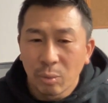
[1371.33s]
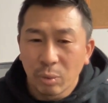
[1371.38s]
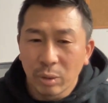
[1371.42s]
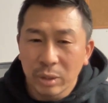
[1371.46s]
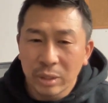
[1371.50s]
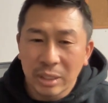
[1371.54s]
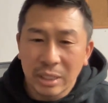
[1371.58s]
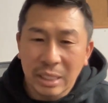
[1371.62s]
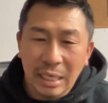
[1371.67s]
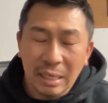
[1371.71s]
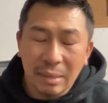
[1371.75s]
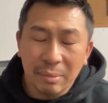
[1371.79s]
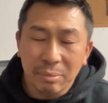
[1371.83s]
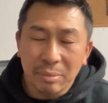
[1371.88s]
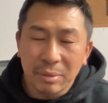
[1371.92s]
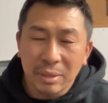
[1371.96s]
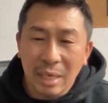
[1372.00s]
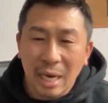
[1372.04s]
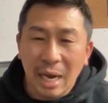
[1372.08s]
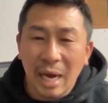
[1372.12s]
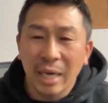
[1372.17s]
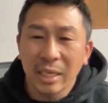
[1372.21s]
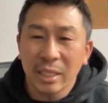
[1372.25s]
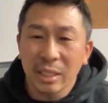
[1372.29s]
was deemed
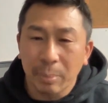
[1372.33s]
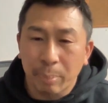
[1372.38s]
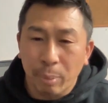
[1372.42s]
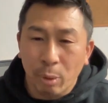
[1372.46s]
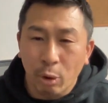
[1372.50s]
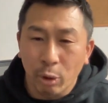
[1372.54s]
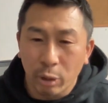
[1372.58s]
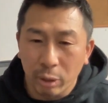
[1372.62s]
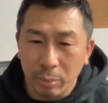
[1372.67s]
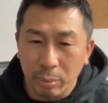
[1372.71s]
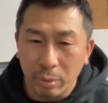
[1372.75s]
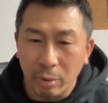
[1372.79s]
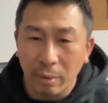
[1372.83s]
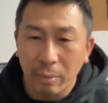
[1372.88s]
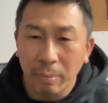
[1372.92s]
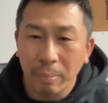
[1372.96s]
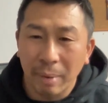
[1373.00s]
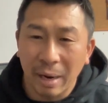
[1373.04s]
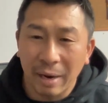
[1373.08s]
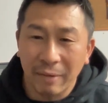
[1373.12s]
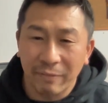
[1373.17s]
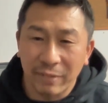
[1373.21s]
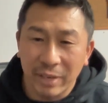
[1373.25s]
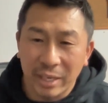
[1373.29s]
non-deportable
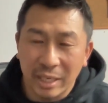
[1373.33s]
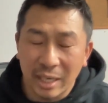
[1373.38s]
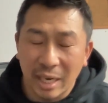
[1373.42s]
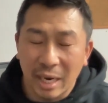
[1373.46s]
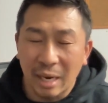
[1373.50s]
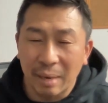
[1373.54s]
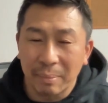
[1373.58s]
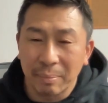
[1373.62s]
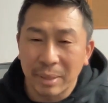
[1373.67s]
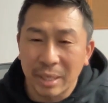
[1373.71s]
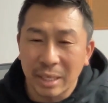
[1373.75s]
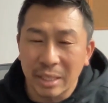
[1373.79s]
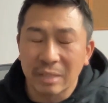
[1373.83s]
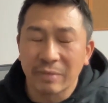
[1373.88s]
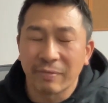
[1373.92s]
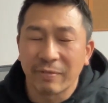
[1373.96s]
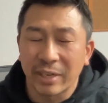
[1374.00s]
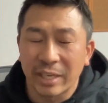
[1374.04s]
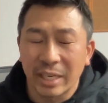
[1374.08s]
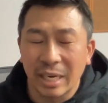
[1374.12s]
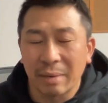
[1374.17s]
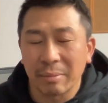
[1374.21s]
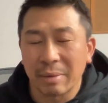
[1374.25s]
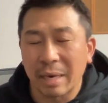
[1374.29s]
by Vietnam, because
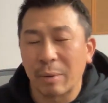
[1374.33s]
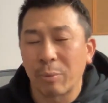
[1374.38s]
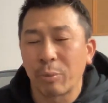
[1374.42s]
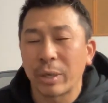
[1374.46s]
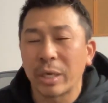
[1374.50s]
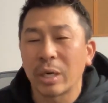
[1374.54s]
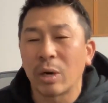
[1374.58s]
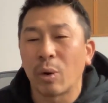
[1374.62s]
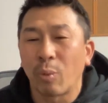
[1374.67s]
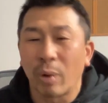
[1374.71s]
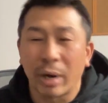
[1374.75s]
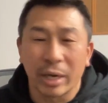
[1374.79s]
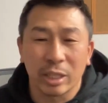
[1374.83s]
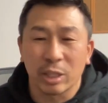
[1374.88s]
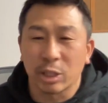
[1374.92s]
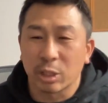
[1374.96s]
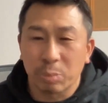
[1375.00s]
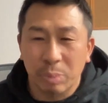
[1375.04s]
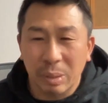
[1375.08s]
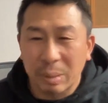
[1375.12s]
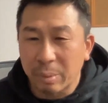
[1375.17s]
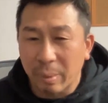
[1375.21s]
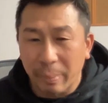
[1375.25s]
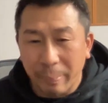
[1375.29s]
Vietnam, like, we don't want
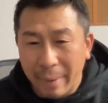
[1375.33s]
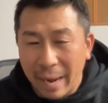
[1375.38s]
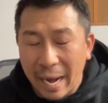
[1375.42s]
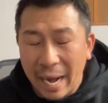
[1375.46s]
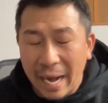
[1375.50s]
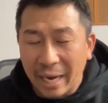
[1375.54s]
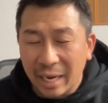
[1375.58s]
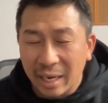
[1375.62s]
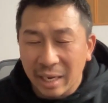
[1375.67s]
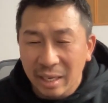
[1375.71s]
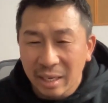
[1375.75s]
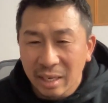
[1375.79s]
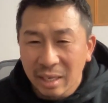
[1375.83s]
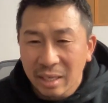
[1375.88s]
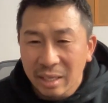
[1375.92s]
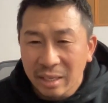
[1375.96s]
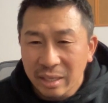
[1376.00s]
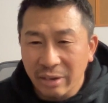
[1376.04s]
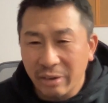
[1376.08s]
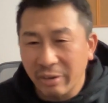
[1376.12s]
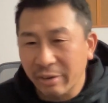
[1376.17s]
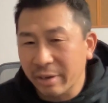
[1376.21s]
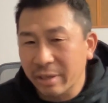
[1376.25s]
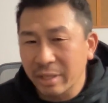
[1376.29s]
those people back.
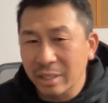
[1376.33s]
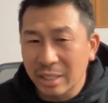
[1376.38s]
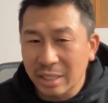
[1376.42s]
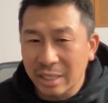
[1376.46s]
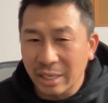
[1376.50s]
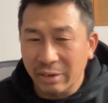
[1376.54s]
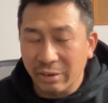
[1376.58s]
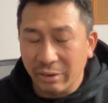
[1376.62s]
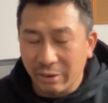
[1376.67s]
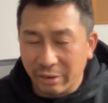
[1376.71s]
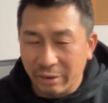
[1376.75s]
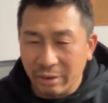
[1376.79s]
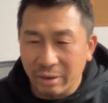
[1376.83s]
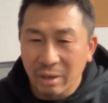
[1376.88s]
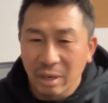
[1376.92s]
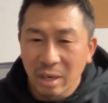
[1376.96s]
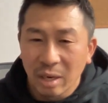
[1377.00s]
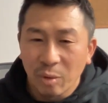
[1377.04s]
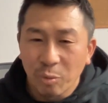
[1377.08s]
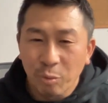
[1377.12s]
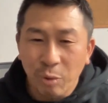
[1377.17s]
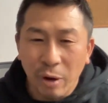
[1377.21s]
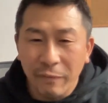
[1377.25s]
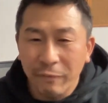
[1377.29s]
They're considered
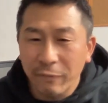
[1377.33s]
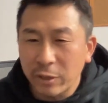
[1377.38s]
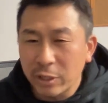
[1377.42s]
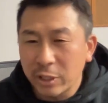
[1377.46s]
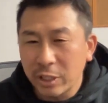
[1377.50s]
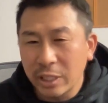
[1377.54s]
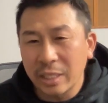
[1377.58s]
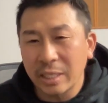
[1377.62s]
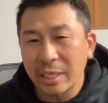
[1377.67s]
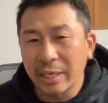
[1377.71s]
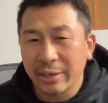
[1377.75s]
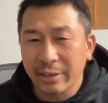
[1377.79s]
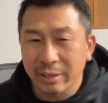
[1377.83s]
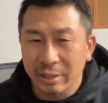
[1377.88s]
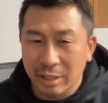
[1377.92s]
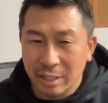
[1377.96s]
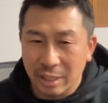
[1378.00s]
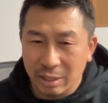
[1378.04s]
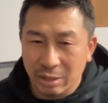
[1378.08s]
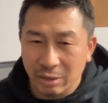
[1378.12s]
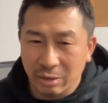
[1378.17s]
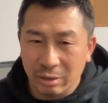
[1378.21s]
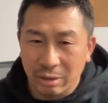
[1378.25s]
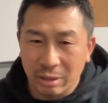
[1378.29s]
refugees. They're
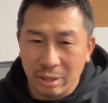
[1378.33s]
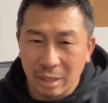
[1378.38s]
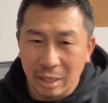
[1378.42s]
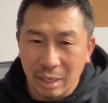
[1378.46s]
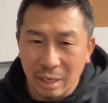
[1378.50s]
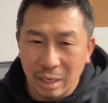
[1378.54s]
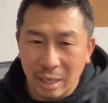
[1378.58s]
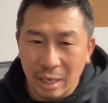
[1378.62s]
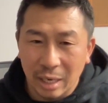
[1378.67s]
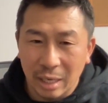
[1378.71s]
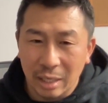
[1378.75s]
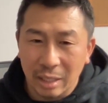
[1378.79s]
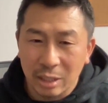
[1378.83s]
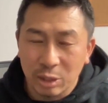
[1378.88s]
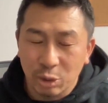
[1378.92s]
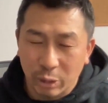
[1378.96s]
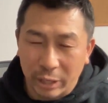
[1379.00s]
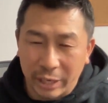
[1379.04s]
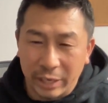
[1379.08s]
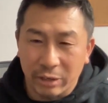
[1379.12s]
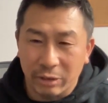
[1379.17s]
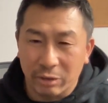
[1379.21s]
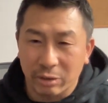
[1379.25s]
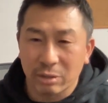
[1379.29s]
considered
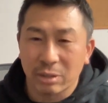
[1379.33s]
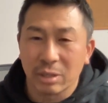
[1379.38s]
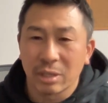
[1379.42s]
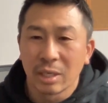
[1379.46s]
traitors